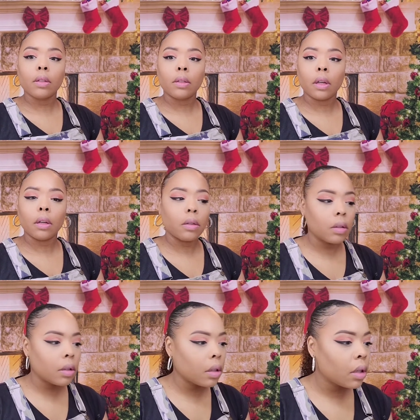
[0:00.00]
So
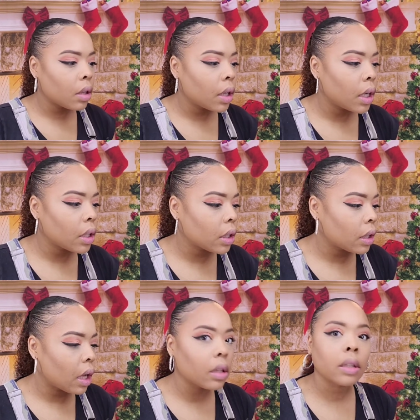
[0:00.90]
I think
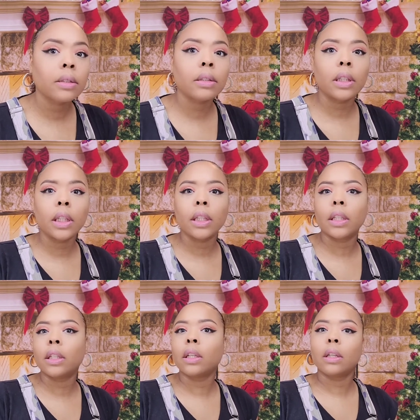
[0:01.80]
that looks
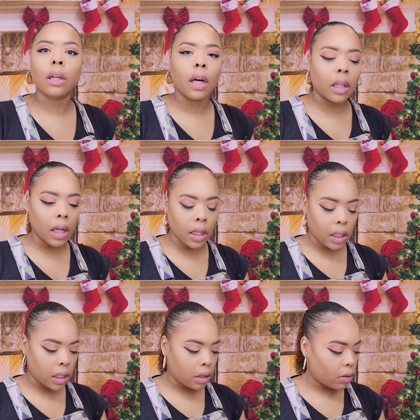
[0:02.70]
good. I
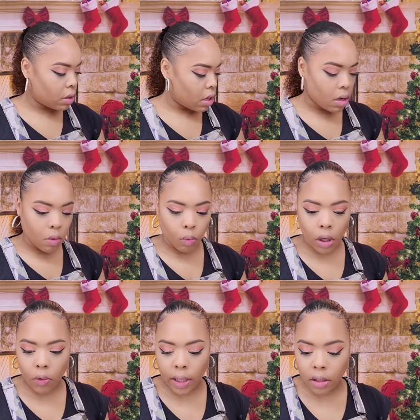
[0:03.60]
like it. We're
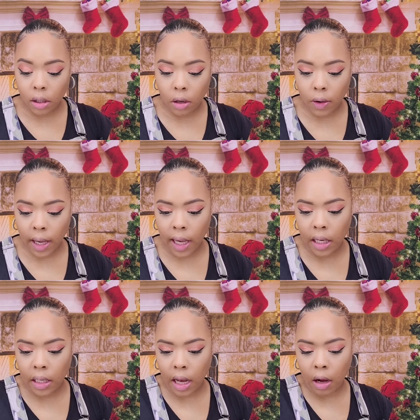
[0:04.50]
going to go
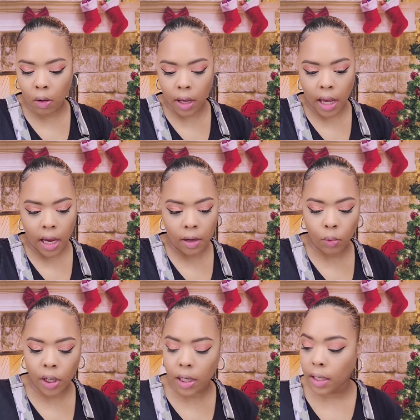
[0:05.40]
ahead now and
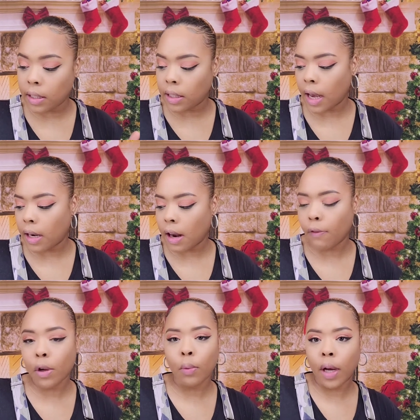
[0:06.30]
we're gonna set
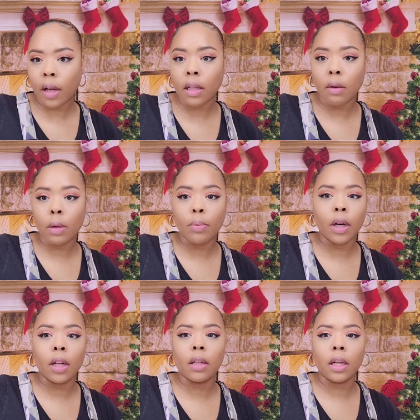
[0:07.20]
everywhere that we
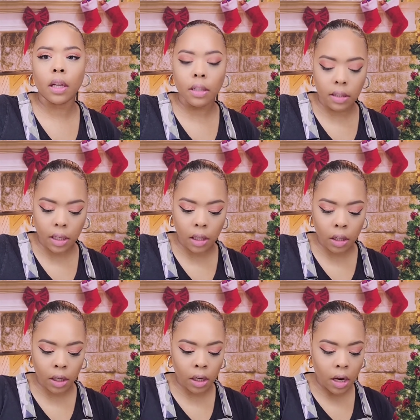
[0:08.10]
put the
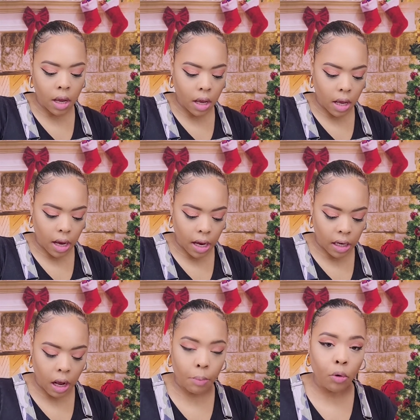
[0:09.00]
concealer
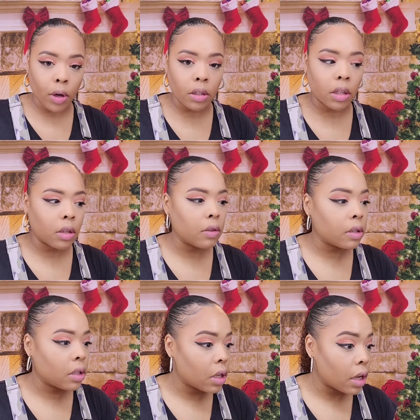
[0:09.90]
and I'm going to
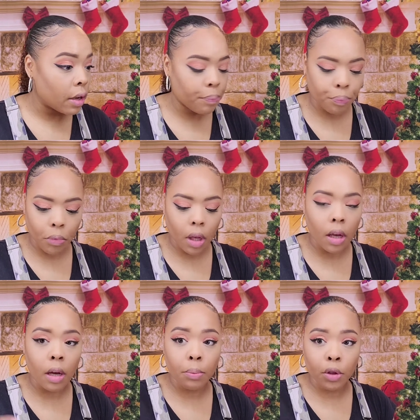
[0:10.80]
use the
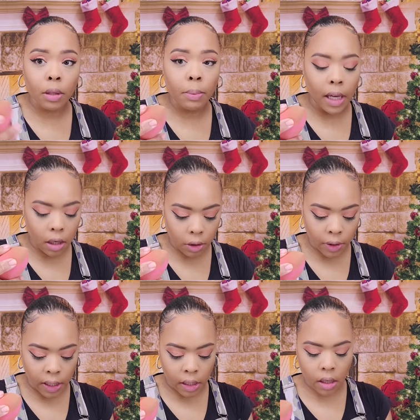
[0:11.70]
uh, Beauty
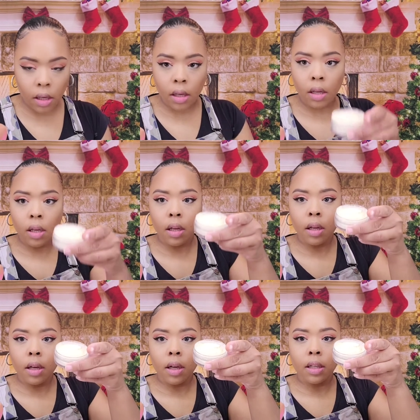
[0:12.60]
Bakerie
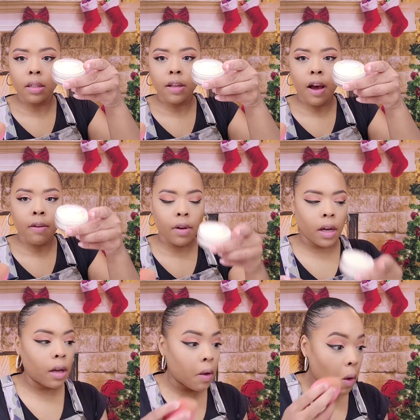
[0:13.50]
cassava.